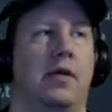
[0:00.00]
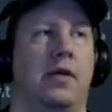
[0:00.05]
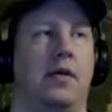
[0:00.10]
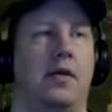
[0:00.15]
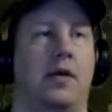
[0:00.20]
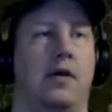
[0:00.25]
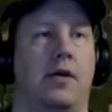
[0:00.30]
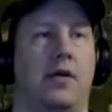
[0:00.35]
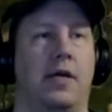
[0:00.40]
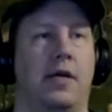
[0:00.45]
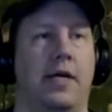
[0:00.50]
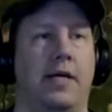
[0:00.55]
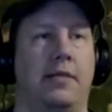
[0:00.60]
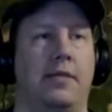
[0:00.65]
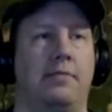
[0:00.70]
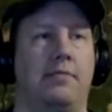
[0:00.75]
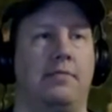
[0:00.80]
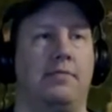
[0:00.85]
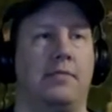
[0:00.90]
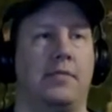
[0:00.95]

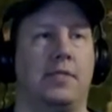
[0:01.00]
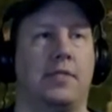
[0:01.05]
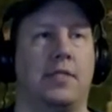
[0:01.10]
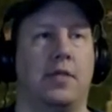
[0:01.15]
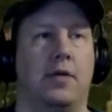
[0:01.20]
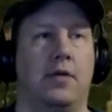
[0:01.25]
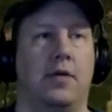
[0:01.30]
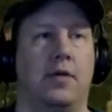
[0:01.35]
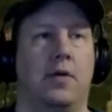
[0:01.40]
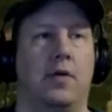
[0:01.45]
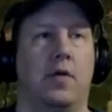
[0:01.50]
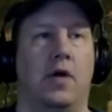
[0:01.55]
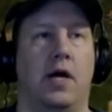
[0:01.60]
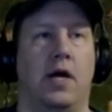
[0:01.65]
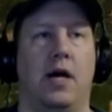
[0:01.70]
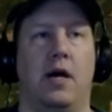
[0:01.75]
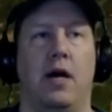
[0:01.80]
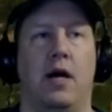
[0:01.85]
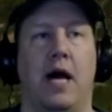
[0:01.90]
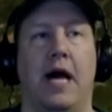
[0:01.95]
Alright, so uh,